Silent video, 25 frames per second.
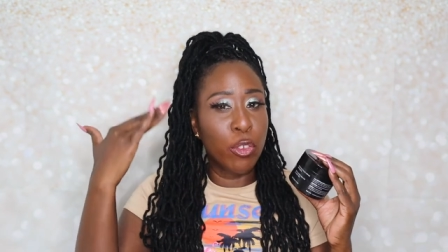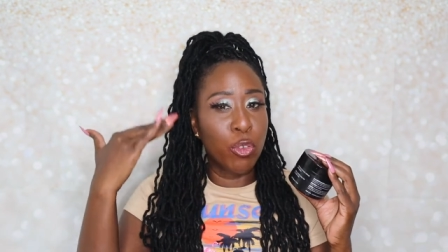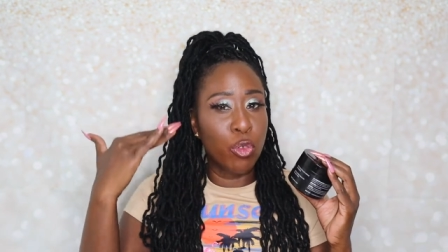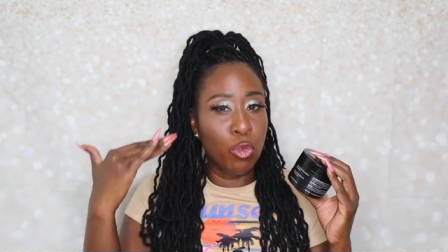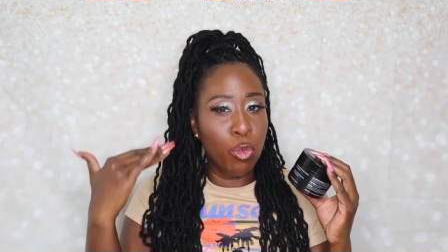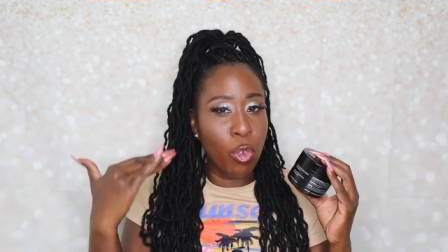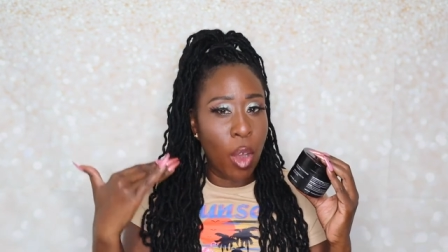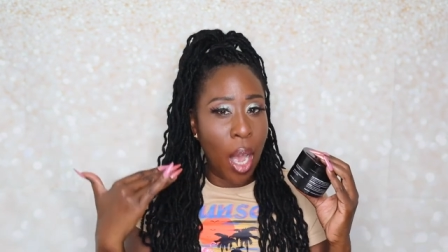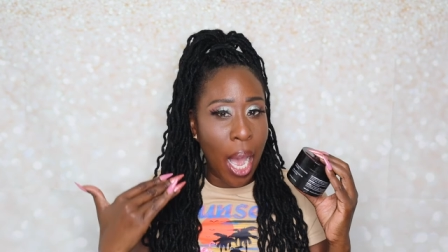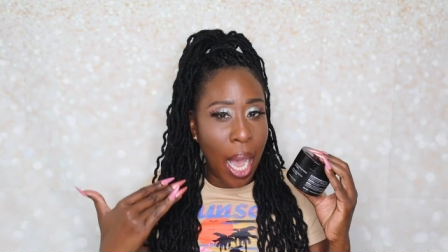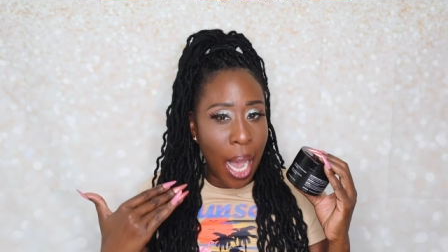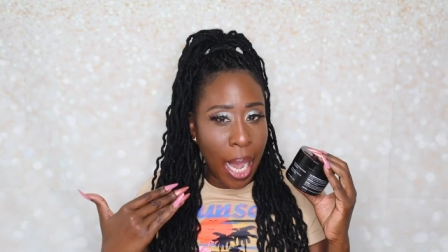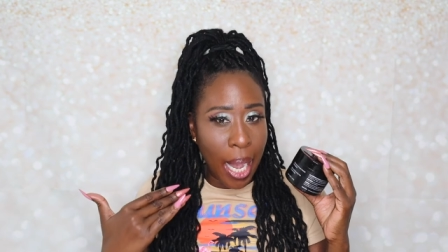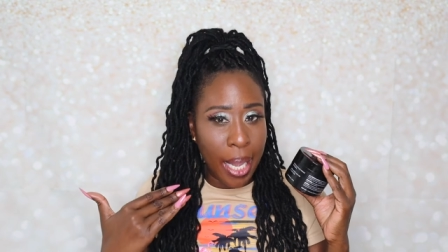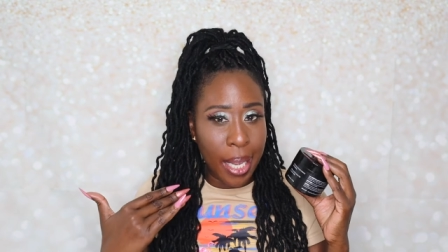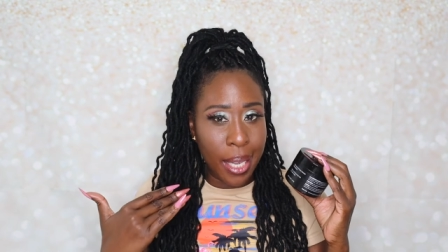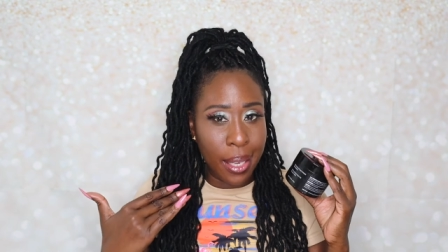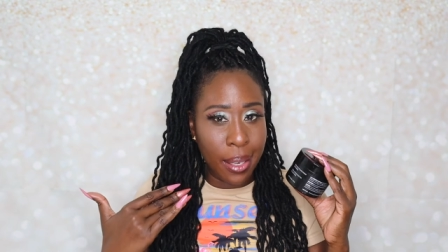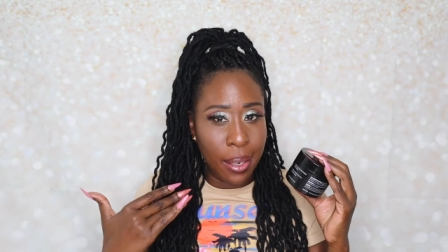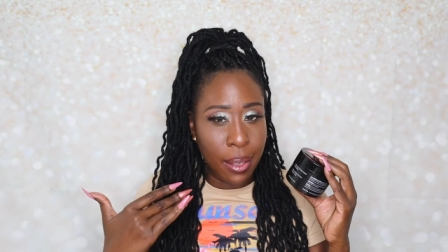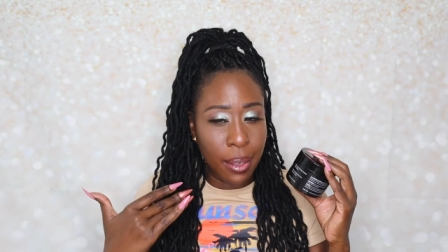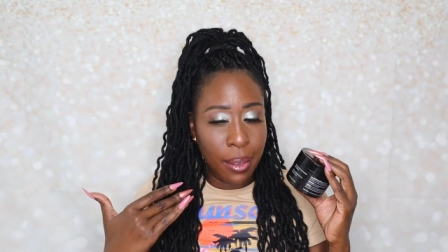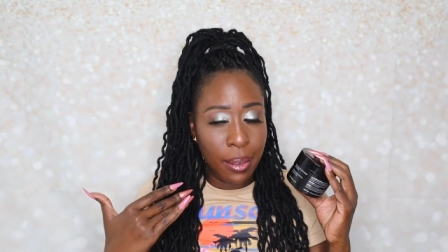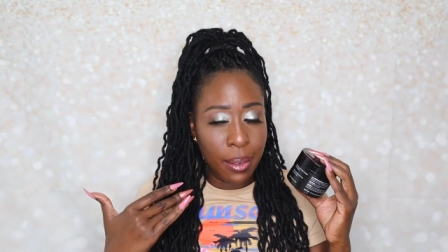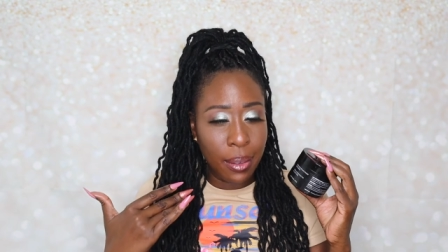
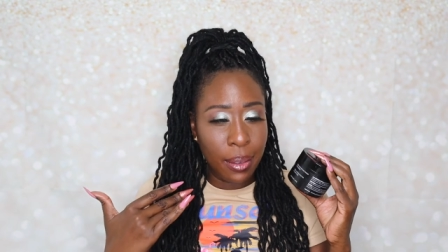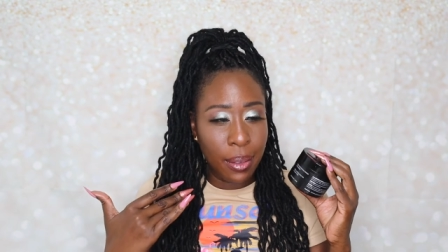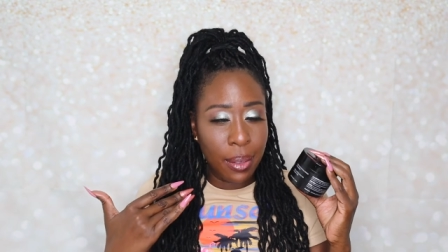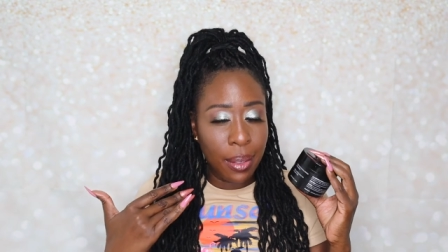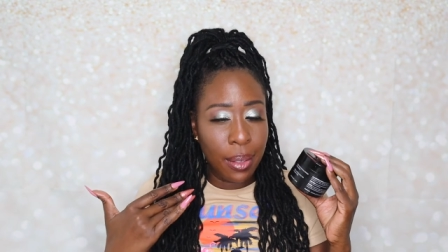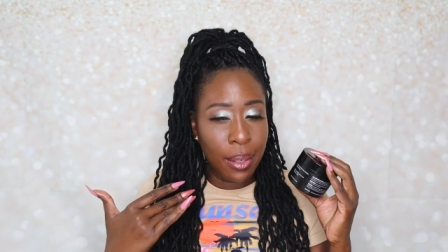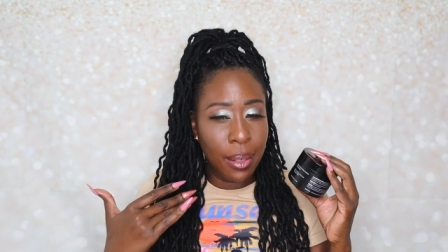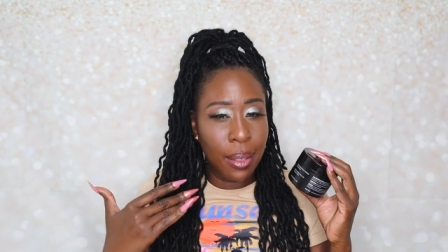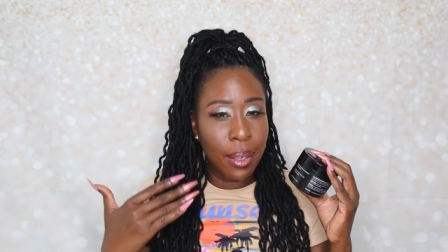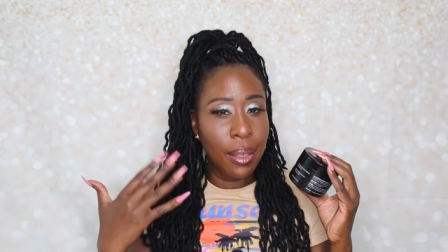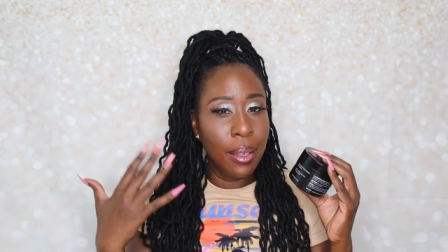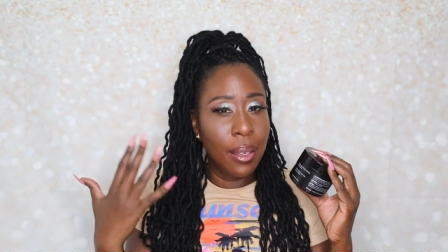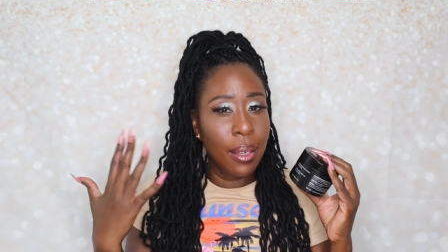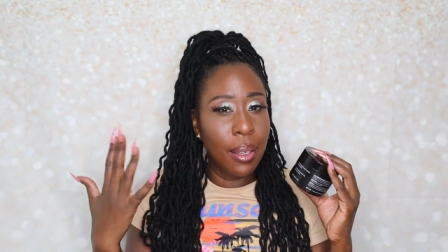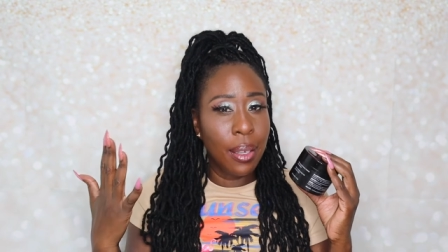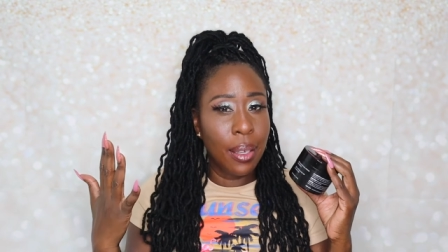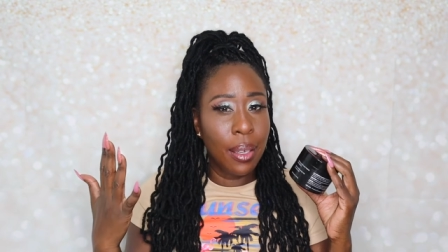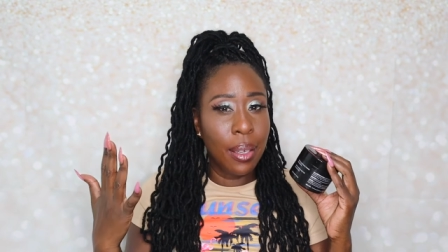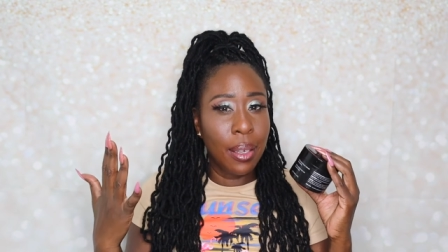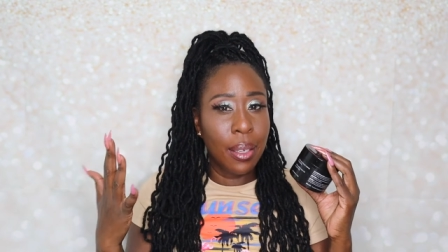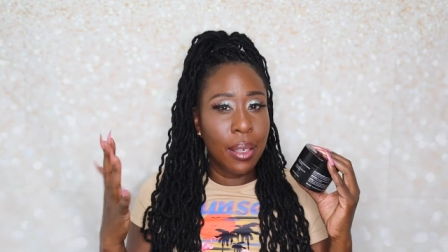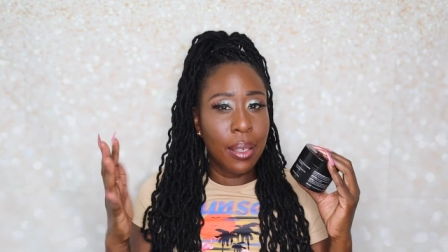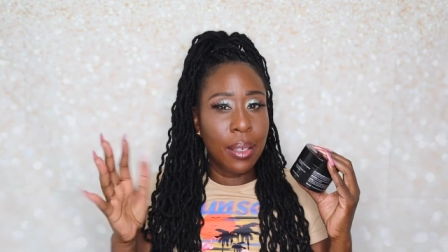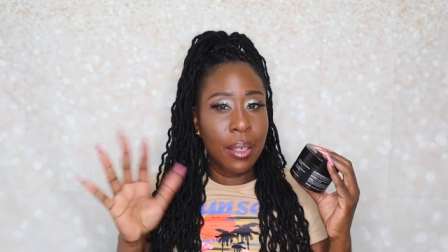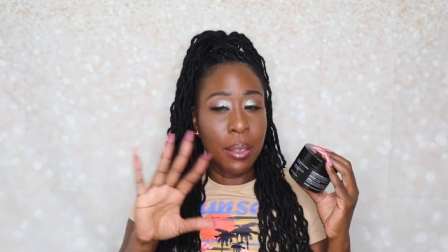dried
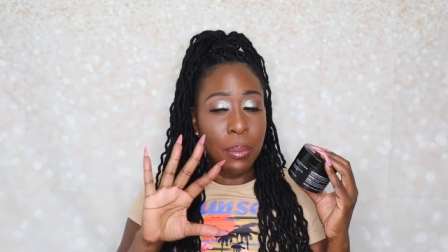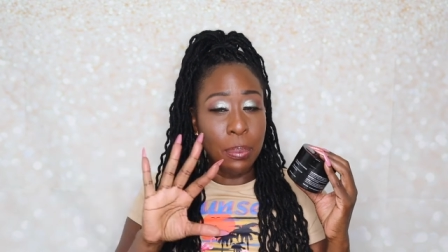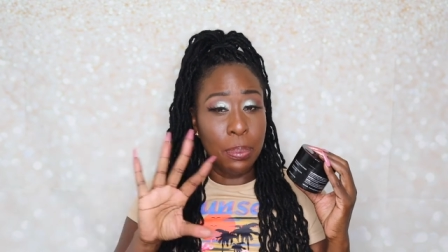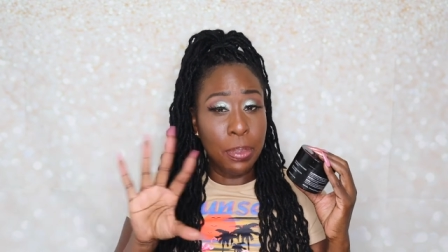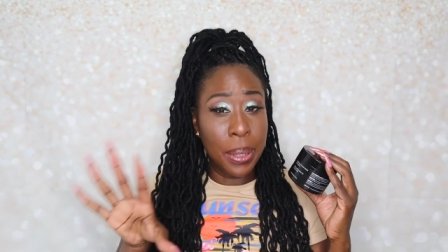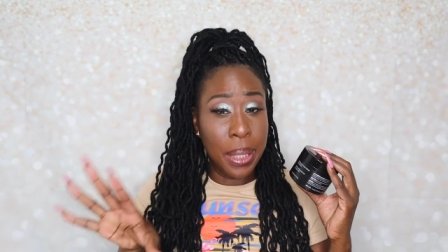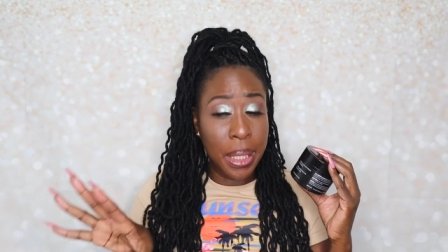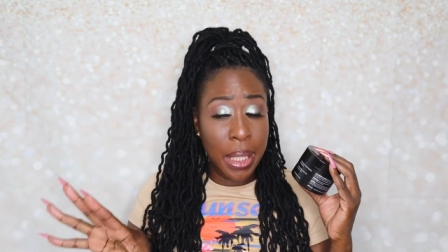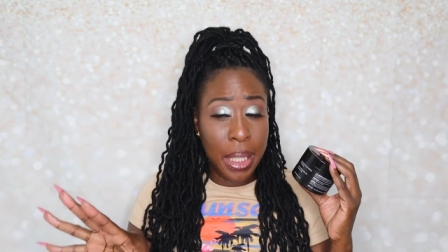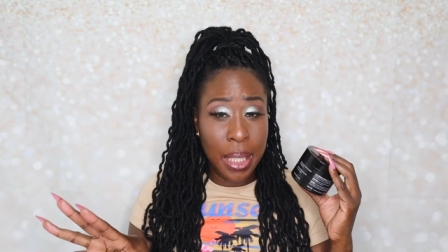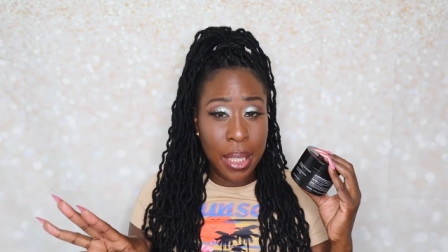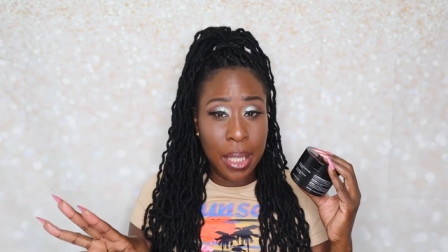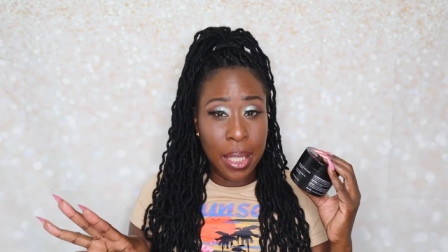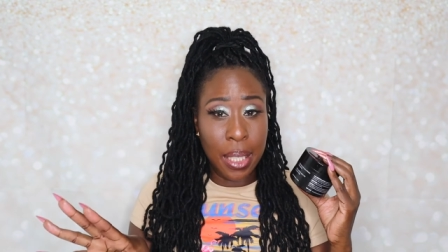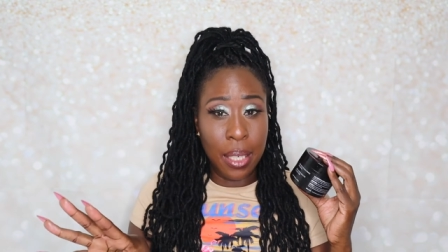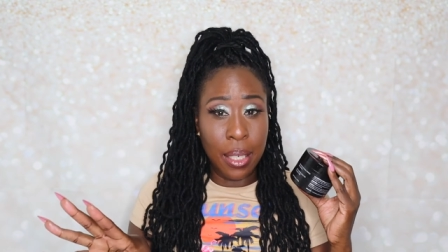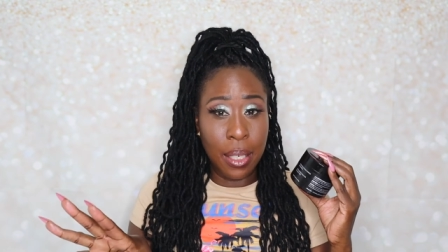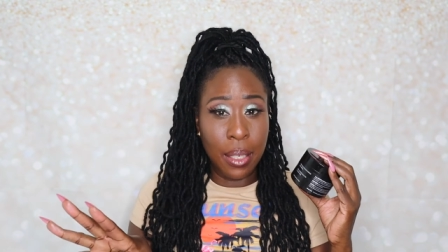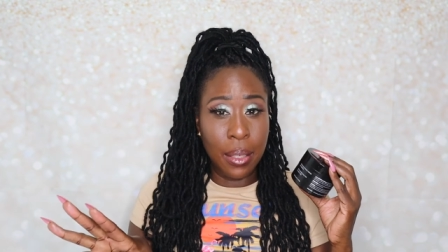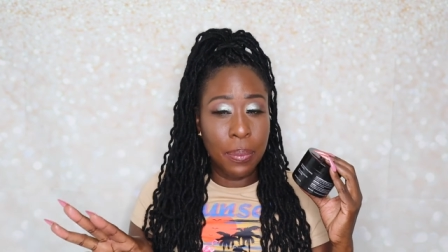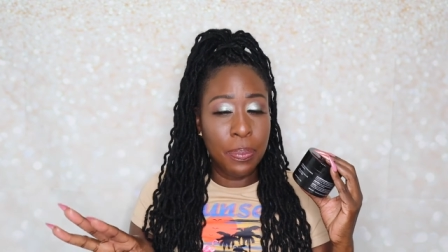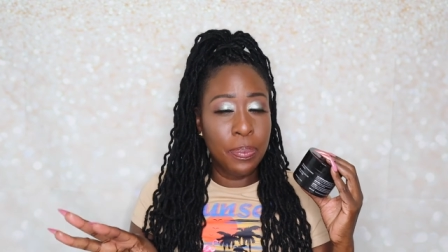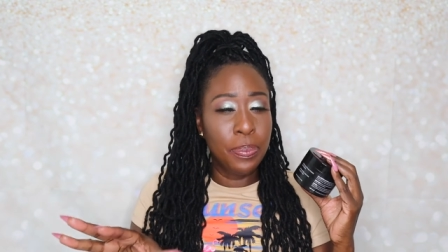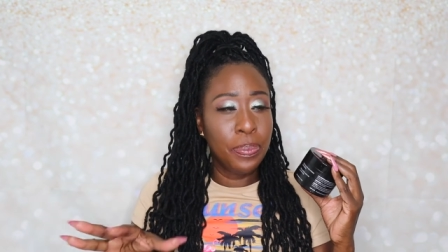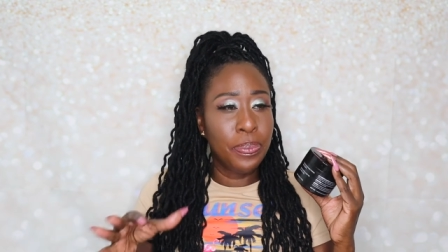
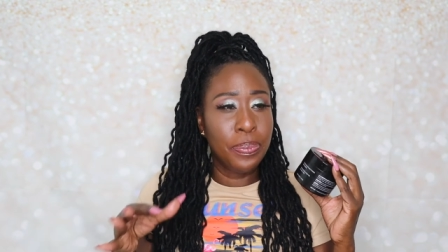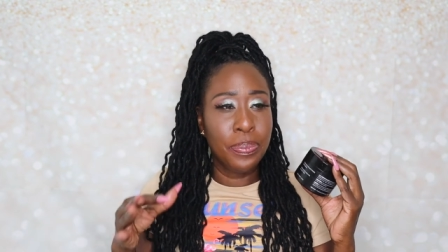completely,